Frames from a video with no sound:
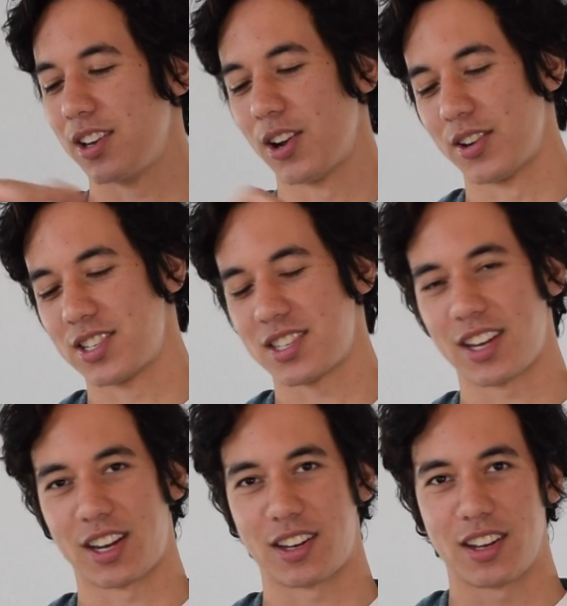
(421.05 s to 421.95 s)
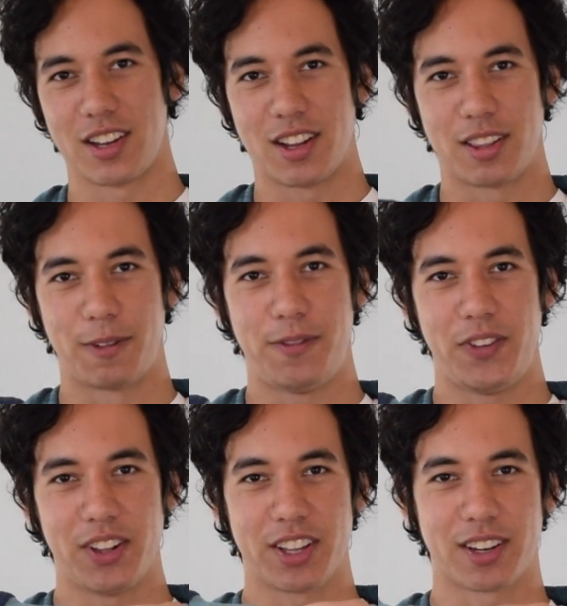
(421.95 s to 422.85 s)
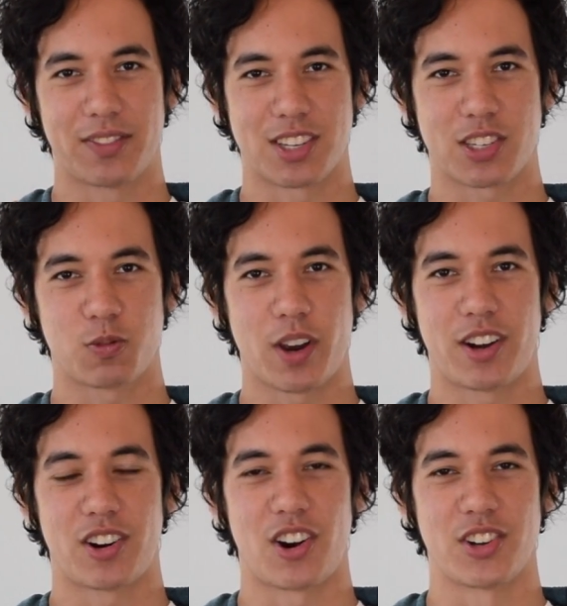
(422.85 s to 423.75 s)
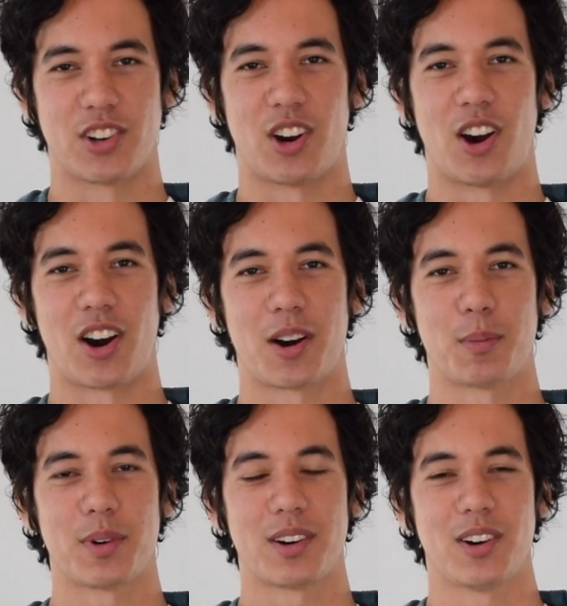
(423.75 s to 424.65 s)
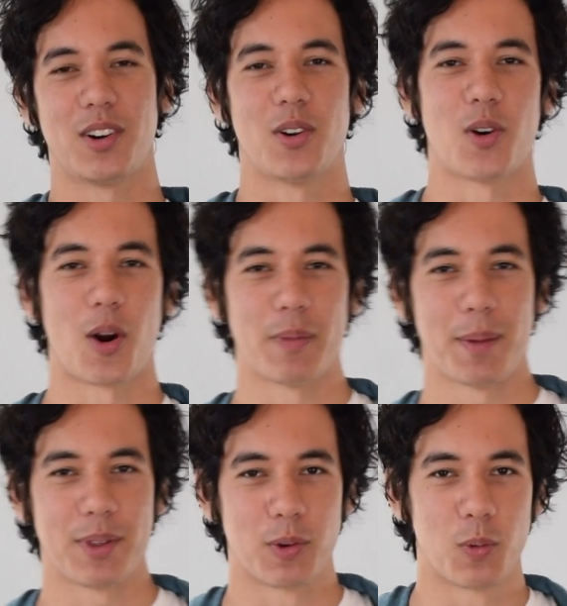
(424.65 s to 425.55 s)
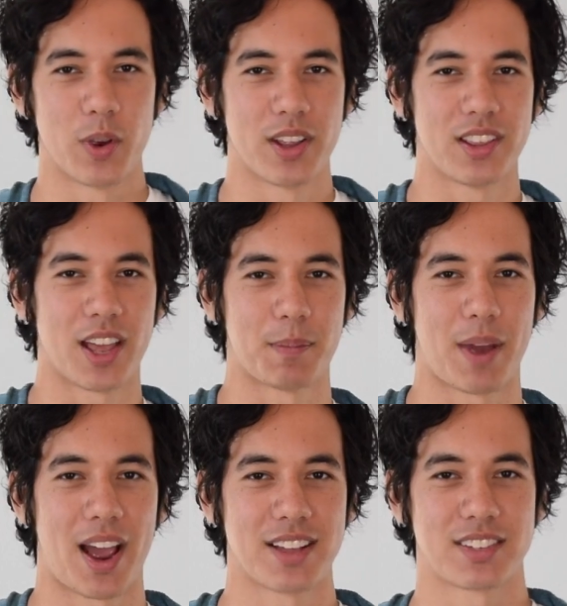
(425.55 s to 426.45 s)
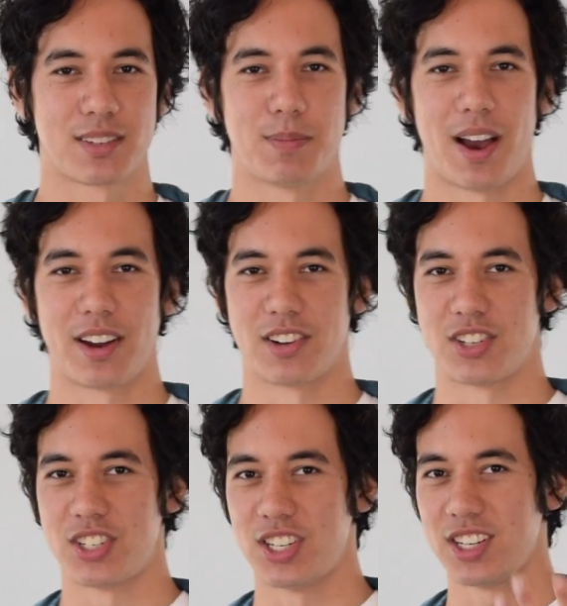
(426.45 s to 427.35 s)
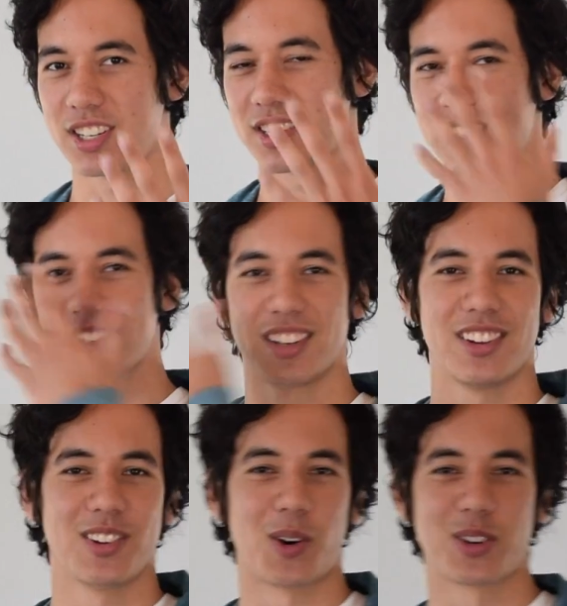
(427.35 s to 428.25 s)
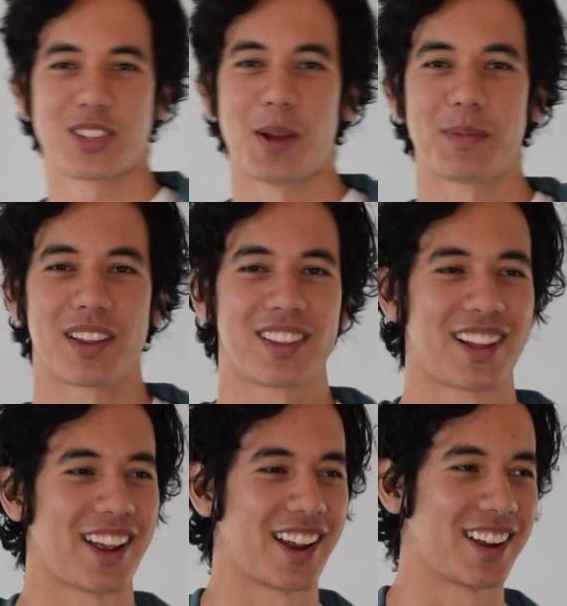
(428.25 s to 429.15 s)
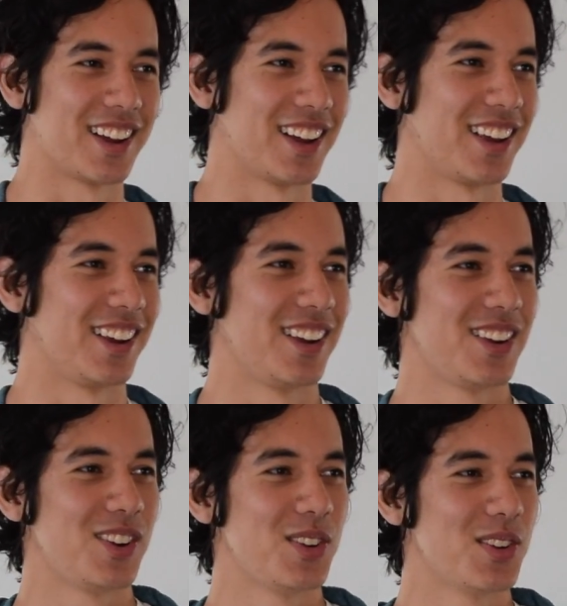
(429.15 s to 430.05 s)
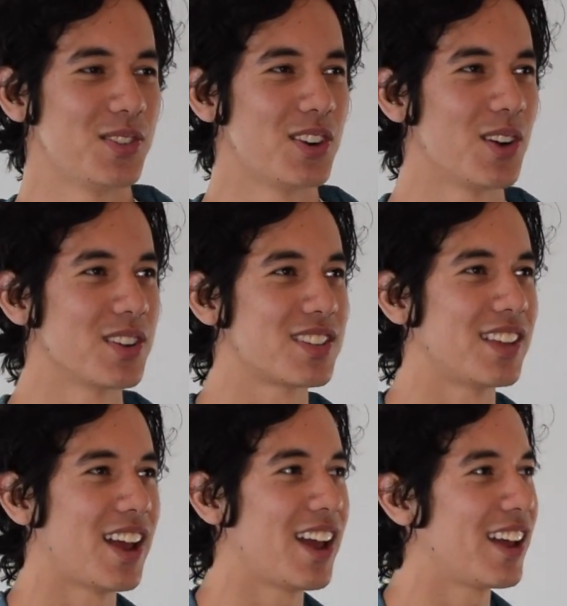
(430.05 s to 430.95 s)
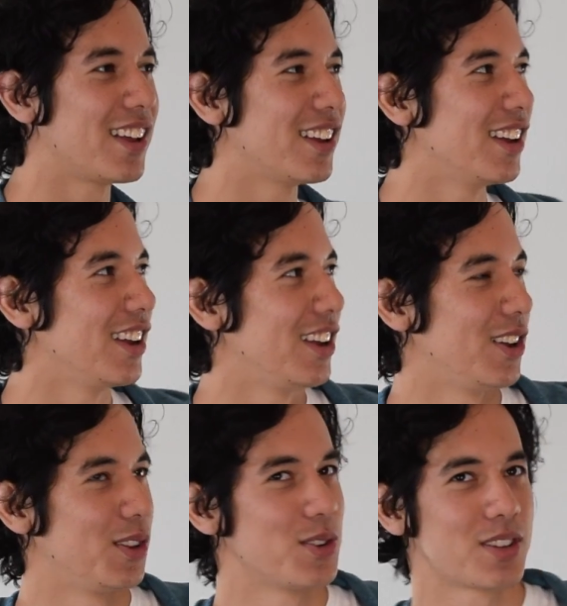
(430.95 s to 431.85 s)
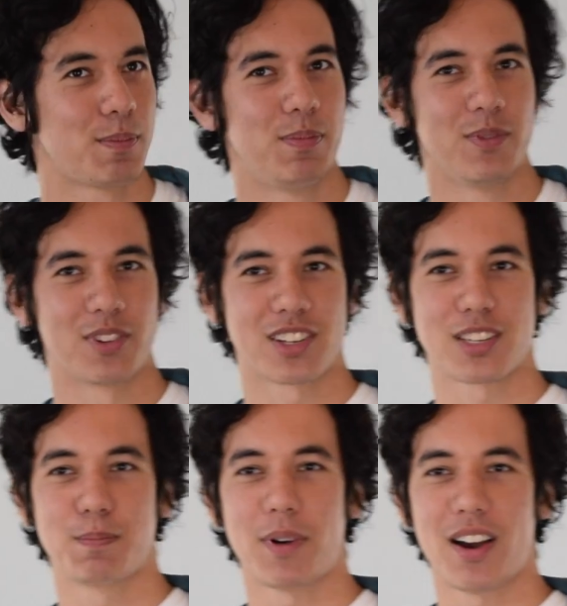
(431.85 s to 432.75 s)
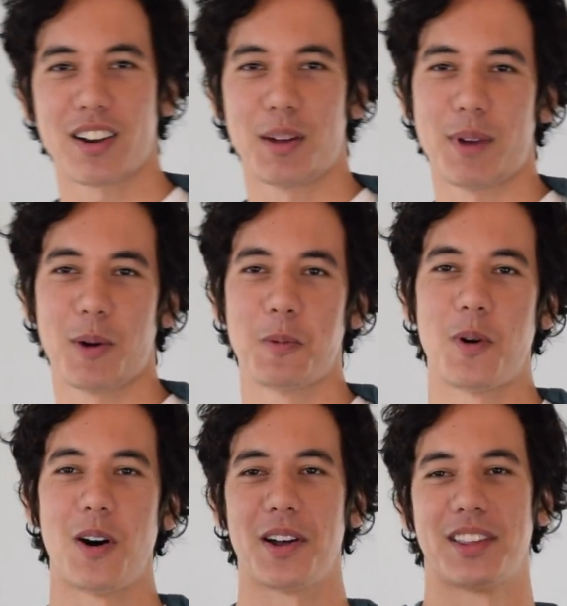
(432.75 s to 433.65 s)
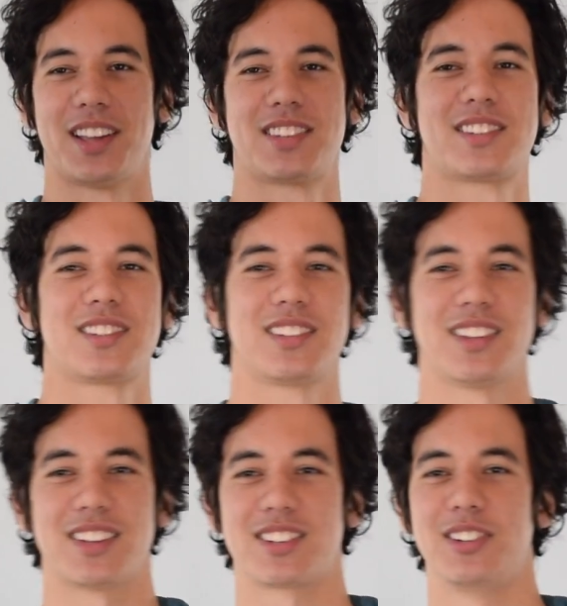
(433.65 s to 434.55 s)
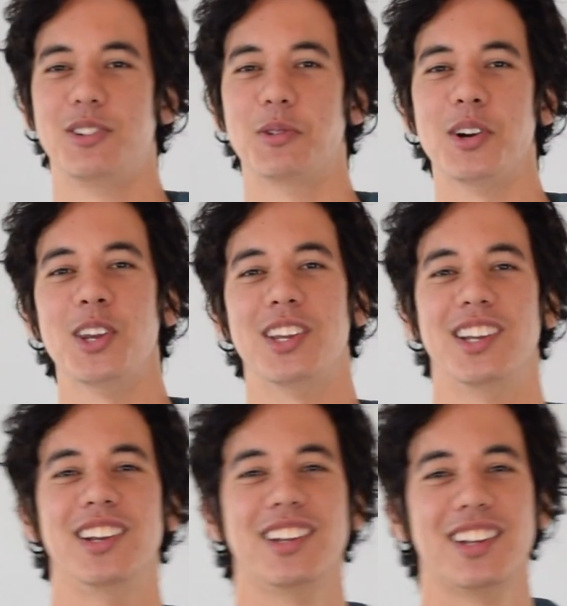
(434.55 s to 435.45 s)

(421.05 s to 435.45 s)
You know, just like the feeling of the sweater on your arm or maybe the wind that passes by your cheeks or something like uh, you, will notice that there's a there's a spot on my wall that's that's green